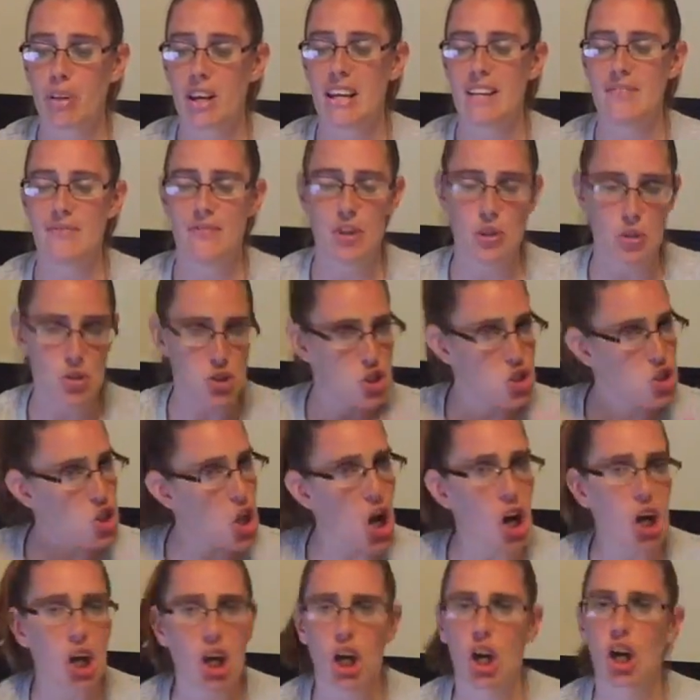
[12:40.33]
it feels
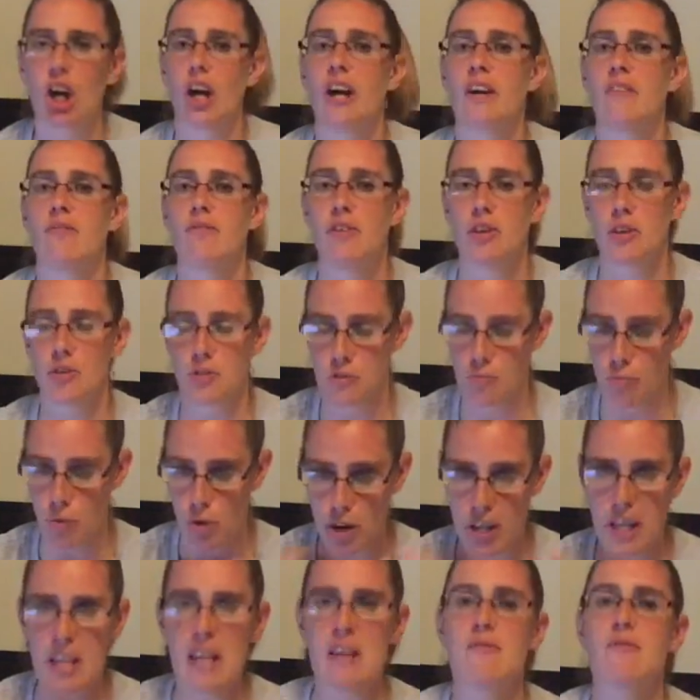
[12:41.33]
darker. It feels
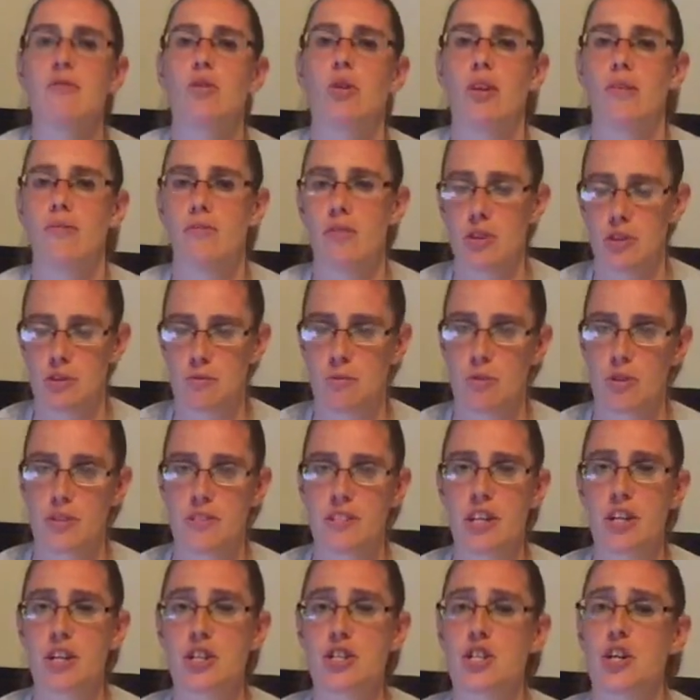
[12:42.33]
more evil. It feels more
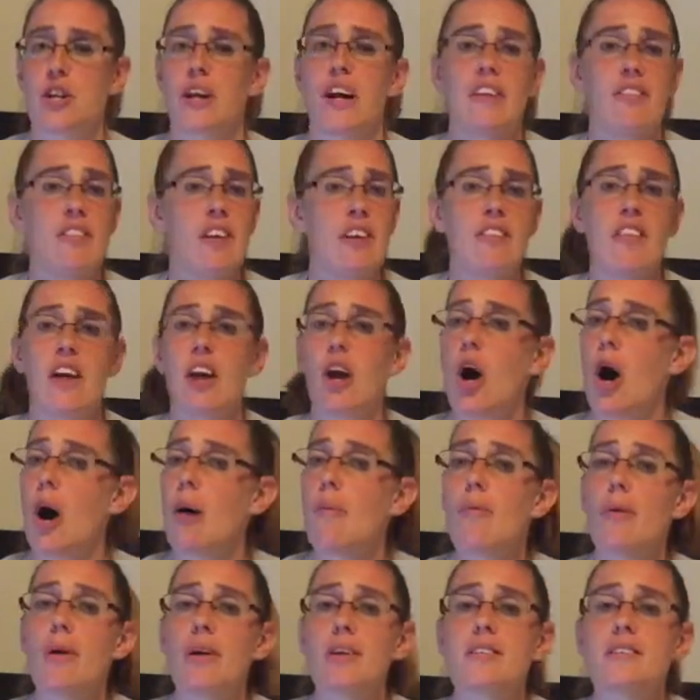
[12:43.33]
sinister. And I think that
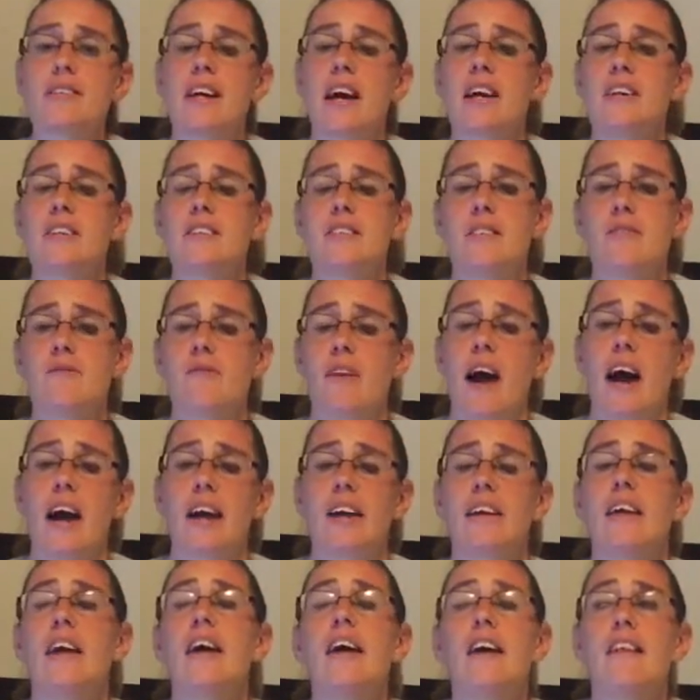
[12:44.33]
all boils down to the
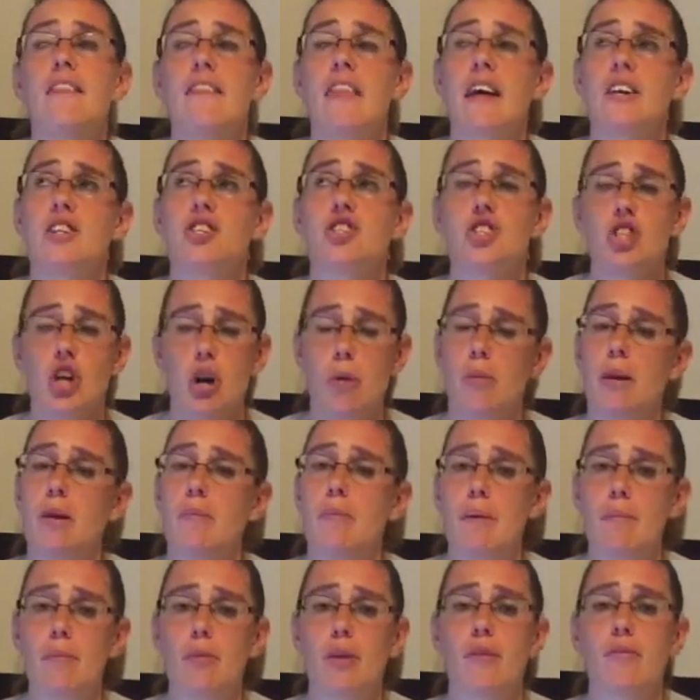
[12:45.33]
fact that so many
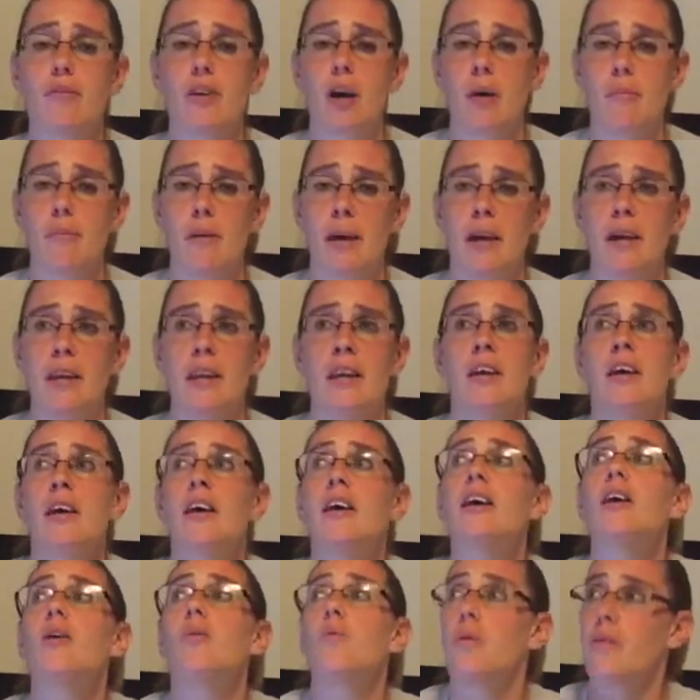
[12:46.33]
people have come in
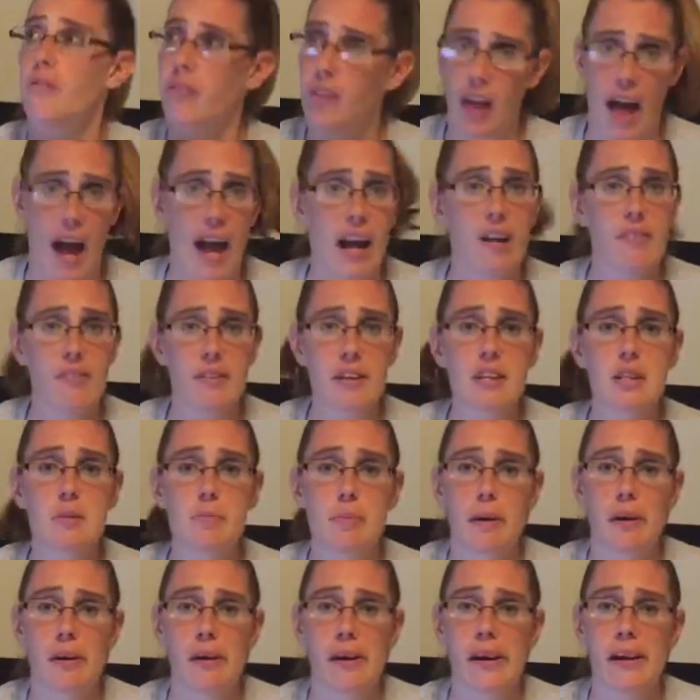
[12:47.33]
with lack of
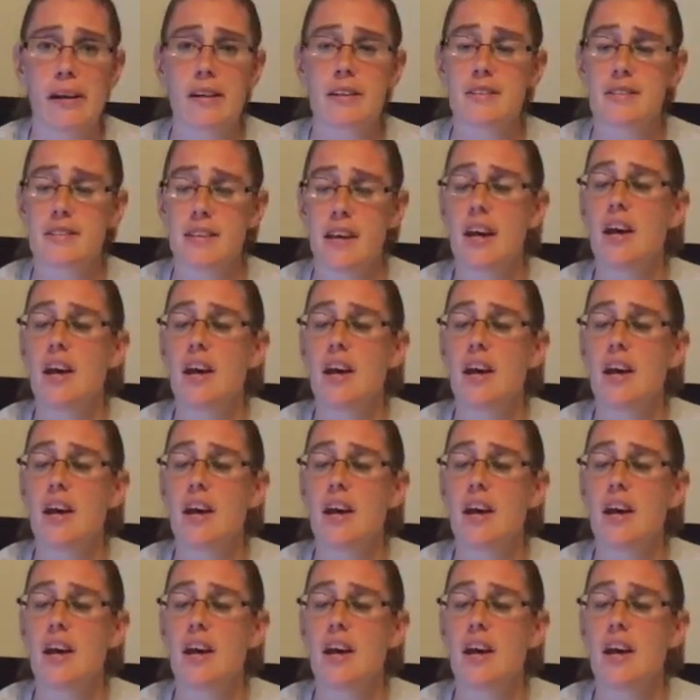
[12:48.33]
experience,